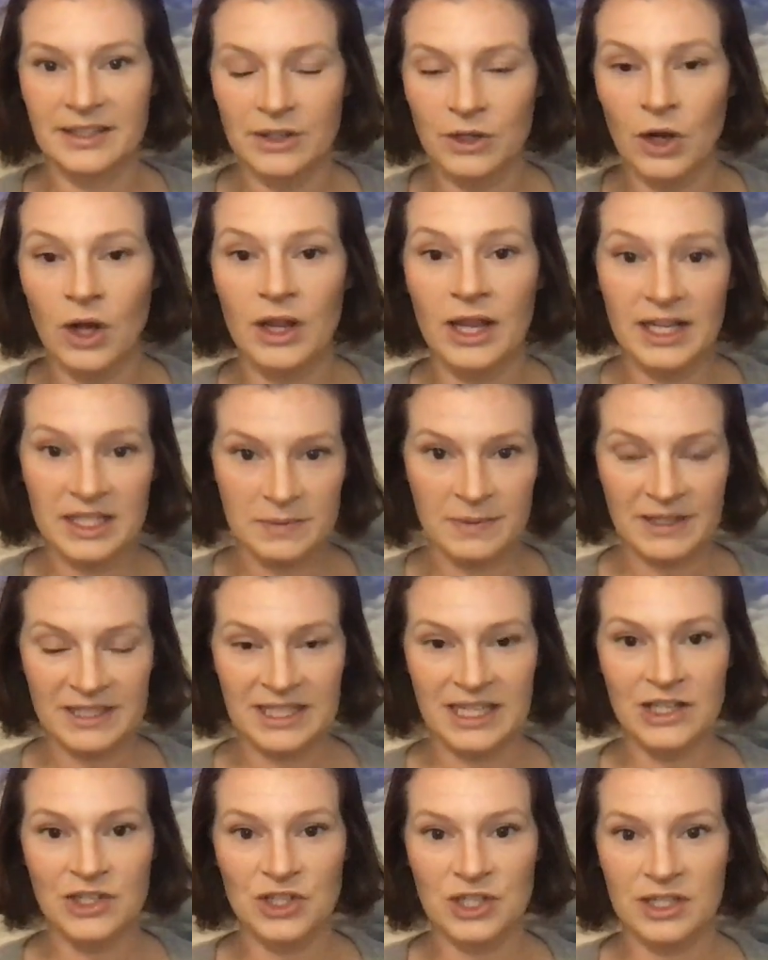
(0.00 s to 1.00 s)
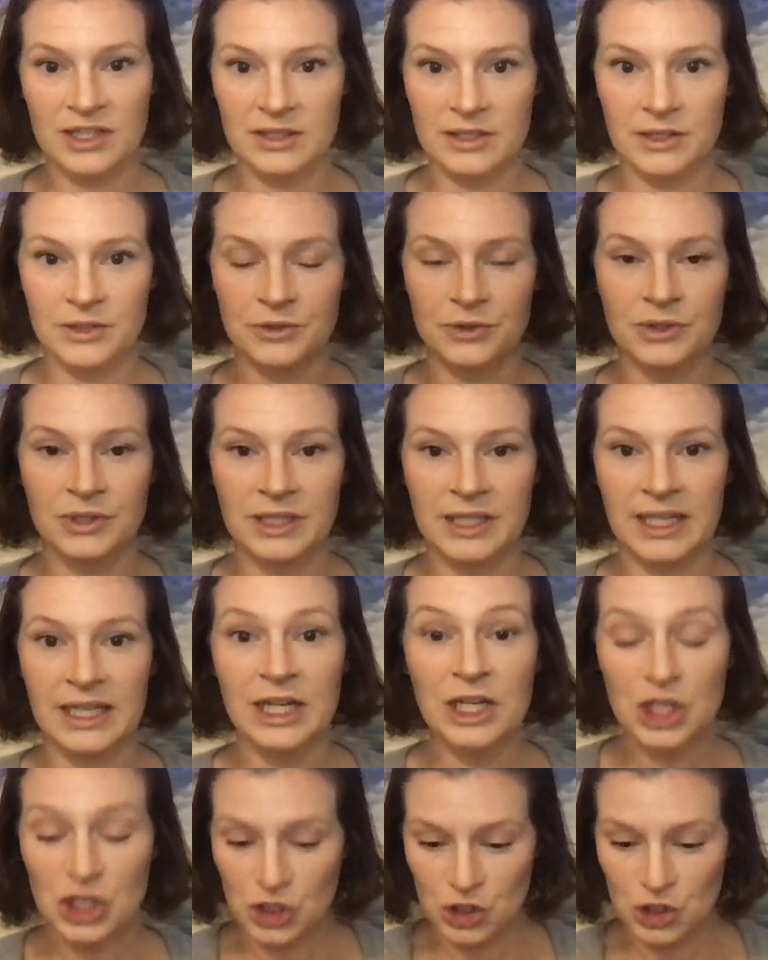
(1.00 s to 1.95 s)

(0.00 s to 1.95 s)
at all expectation is literally